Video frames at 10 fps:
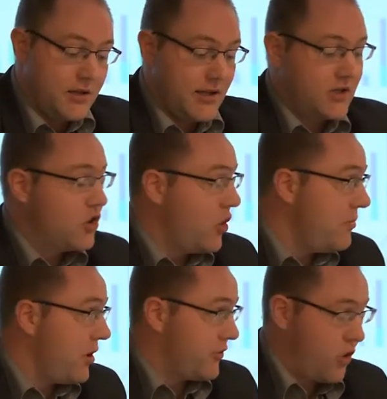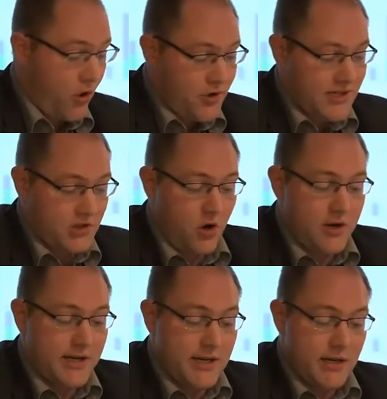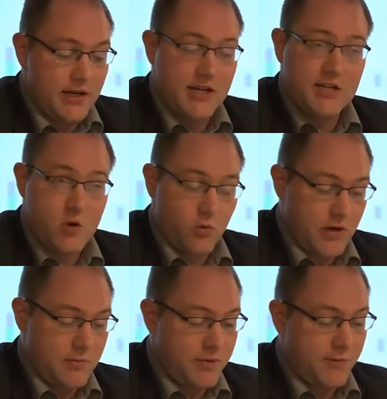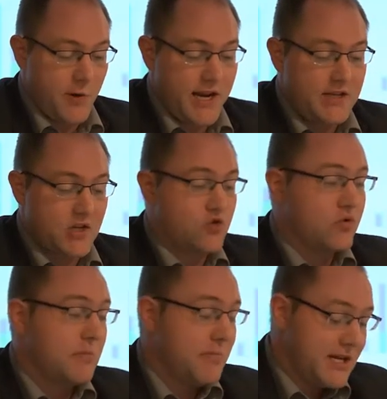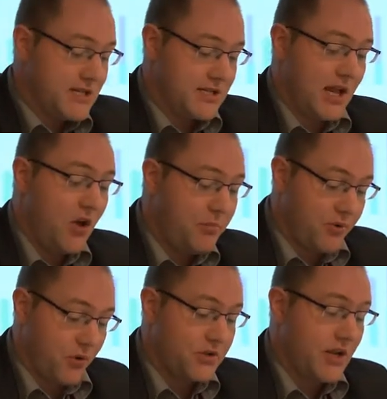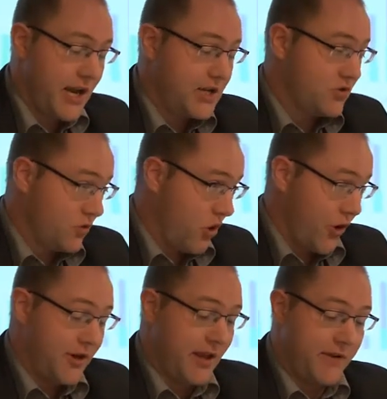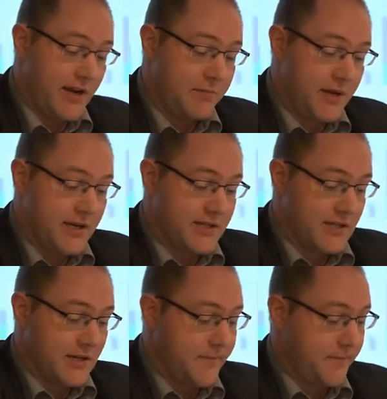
that the number of coins at Kollekilde can generally be related to the mint's output and to coin availability.